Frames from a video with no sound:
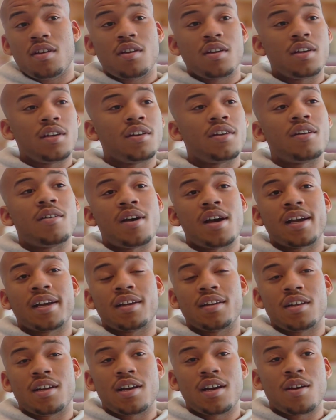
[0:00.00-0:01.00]
You know,
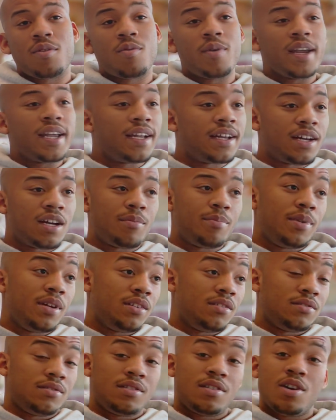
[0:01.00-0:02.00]
I wake up
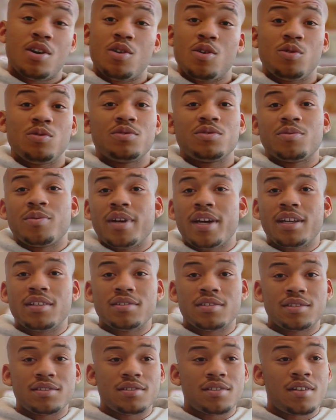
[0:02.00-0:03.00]
in cold
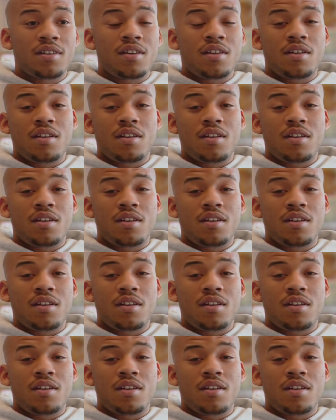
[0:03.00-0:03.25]
sweats and